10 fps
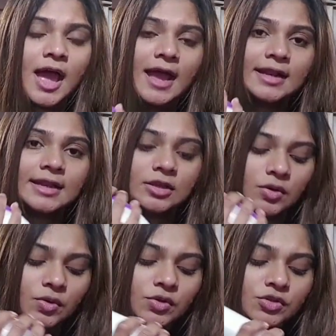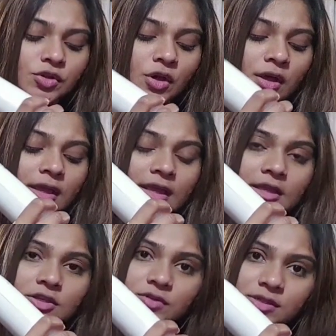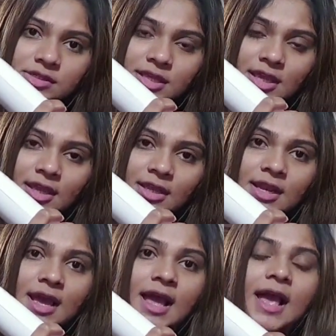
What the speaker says: and it goes into the skin